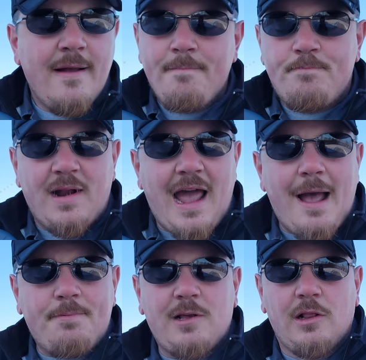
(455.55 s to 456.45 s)
But
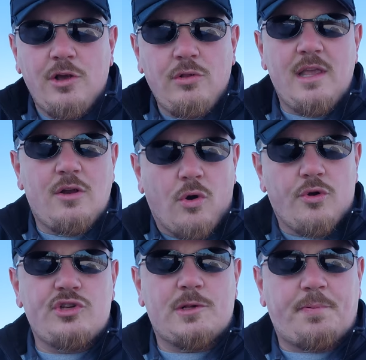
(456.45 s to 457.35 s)
absolutely
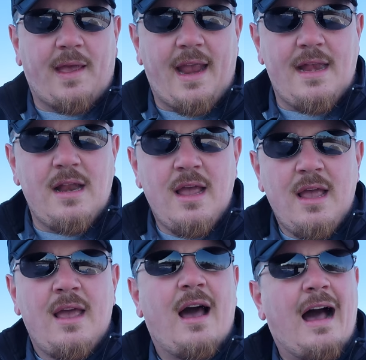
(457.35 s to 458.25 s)
gorgeous plane.
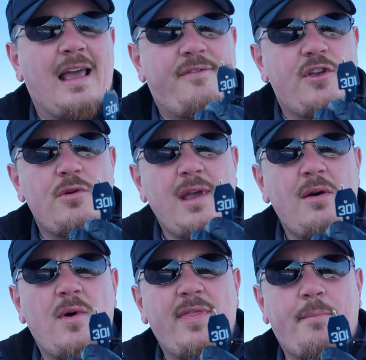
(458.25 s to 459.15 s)
Uh, if you do get
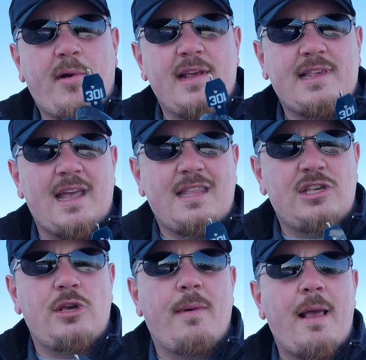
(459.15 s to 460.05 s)
one that breaks like this,
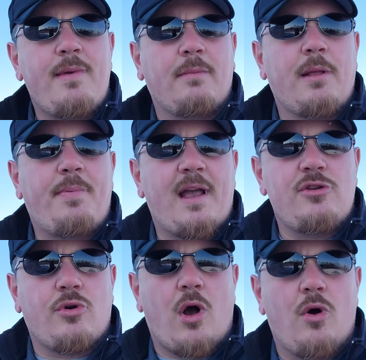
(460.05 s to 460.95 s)
you might be able to bend
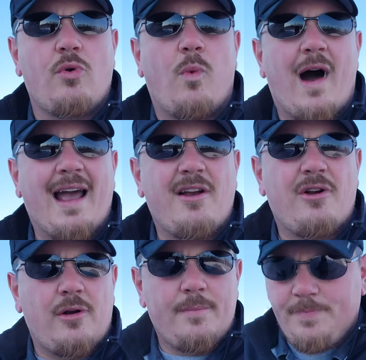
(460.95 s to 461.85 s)
your own
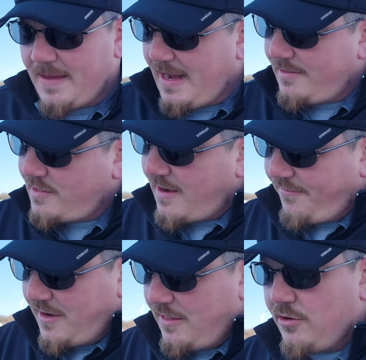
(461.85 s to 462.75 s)
wire and stuff
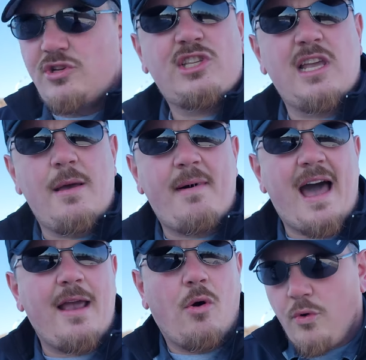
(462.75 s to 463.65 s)
it in there just to get
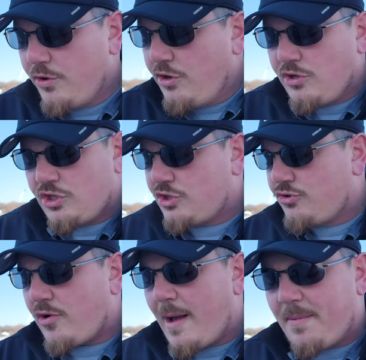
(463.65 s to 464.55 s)
by, or you can just
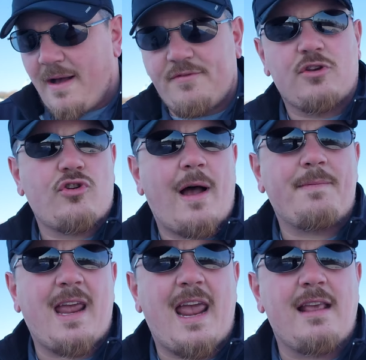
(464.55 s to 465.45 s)
drop off the drop
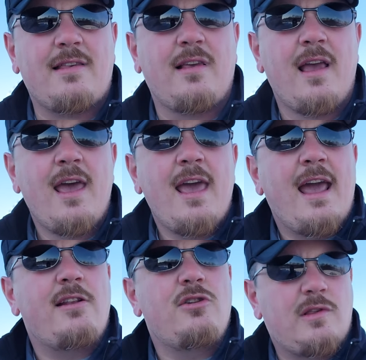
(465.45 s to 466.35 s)
tanks
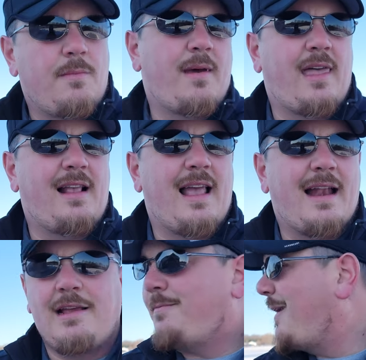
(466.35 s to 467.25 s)
and do some belly landings. But